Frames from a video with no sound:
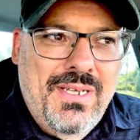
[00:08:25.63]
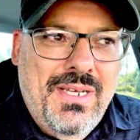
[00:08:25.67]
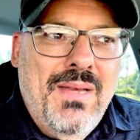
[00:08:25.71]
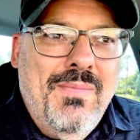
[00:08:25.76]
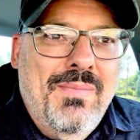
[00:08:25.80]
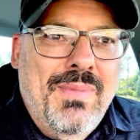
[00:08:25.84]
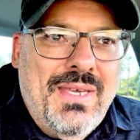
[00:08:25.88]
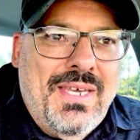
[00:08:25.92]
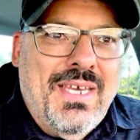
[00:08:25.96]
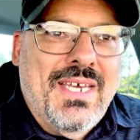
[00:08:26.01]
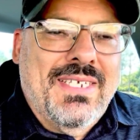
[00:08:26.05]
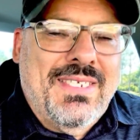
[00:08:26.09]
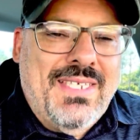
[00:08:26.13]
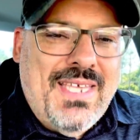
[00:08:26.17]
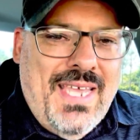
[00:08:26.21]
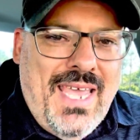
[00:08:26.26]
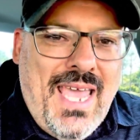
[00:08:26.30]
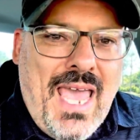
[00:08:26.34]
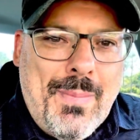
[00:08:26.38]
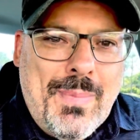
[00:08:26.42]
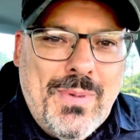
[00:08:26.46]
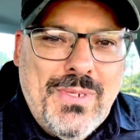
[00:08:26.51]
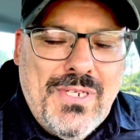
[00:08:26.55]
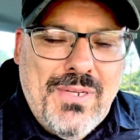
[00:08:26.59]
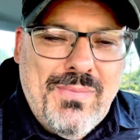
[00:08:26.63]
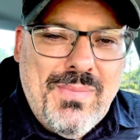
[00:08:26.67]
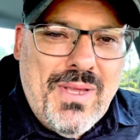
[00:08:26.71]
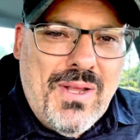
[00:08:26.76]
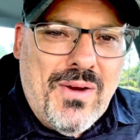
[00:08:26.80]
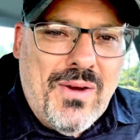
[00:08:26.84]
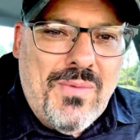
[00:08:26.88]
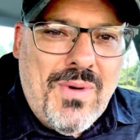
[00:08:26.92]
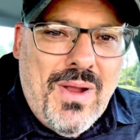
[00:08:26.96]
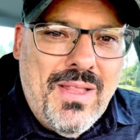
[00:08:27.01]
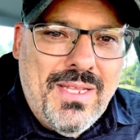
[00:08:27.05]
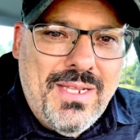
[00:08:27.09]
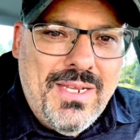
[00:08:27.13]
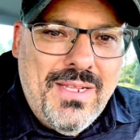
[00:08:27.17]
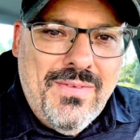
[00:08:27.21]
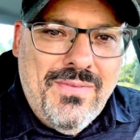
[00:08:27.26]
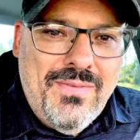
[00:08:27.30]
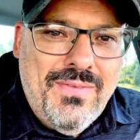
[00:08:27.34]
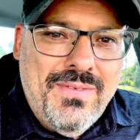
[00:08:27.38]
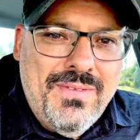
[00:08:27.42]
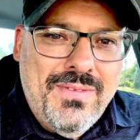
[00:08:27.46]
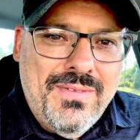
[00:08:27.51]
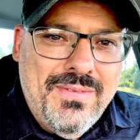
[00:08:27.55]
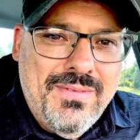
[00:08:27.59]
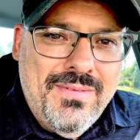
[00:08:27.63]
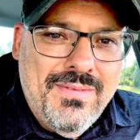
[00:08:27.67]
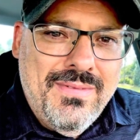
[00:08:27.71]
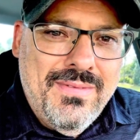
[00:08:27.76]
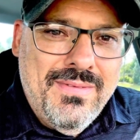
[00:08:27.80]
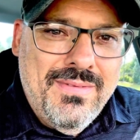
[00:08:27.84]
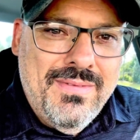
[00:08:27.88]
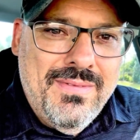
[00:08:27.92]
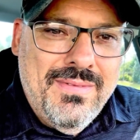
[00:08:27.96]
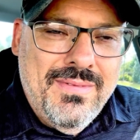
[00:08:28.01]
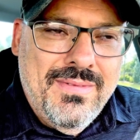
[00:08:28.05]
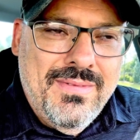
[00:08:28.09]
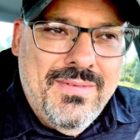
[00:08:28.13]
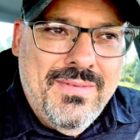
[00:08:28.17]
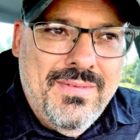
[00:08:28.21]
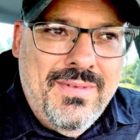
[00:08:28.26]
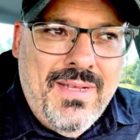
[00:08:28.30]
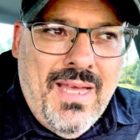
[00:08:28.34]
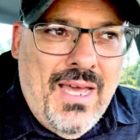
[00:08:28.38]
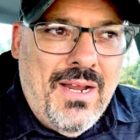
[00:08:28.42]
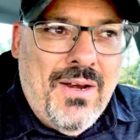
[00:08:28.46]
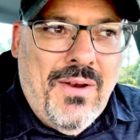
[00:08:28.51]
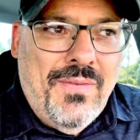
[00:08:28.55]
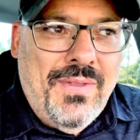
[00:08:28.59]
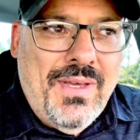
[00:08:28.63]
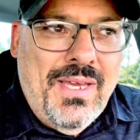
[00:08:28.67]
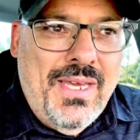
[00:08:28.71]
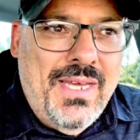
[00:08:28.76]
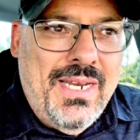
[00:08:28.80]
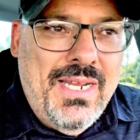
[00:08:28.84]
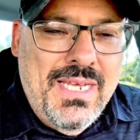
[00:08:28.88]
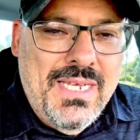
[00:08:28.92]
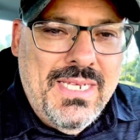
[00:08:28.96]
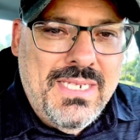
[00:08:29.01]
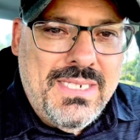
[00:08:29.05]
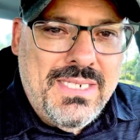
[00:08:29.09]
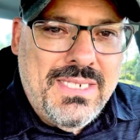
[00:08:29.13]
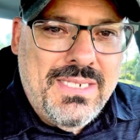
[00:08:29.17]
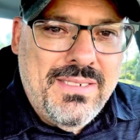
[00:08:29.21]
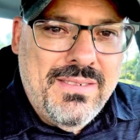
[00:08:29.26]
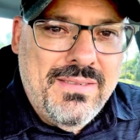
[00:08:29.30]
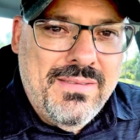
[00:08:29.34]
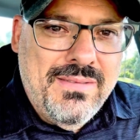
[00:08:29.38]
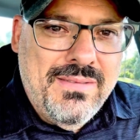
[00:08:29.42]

because they happen to be a relative? I don't think it is.